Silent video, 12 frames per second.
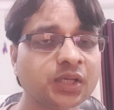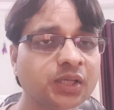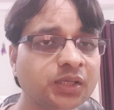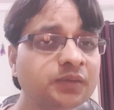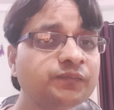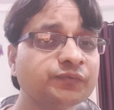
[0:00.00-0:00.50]

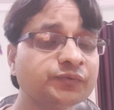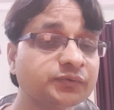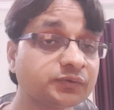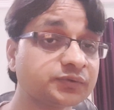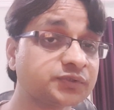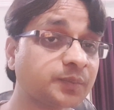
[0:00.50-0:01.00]
If
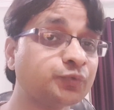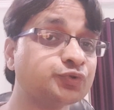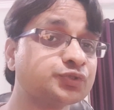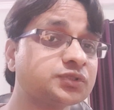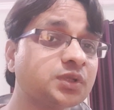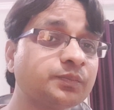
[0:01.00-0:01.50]

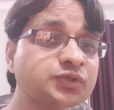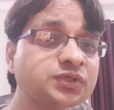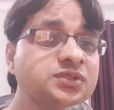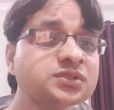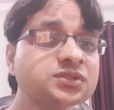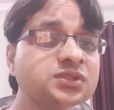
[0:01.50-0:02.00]
suppose the
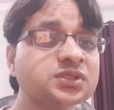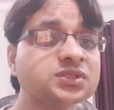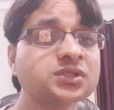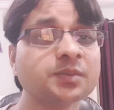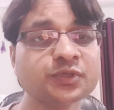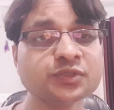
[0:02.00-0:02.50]
patient's
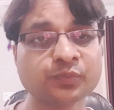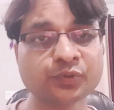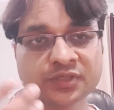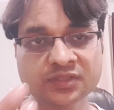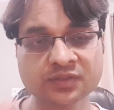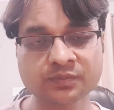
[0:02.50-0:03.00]
stapes
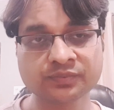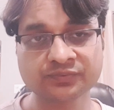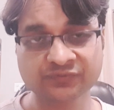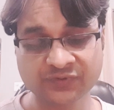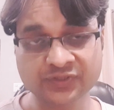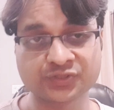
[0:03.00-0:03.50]
polity is
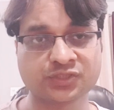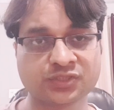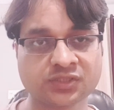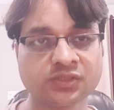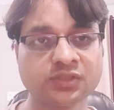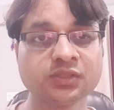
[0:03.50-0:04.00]
fixed,
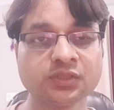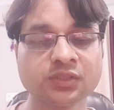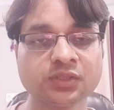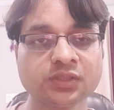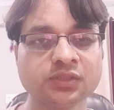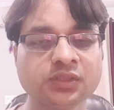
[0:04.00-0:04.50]

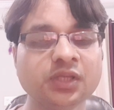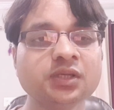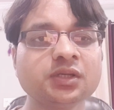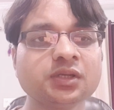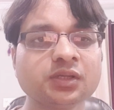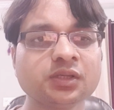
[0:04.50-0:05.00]
then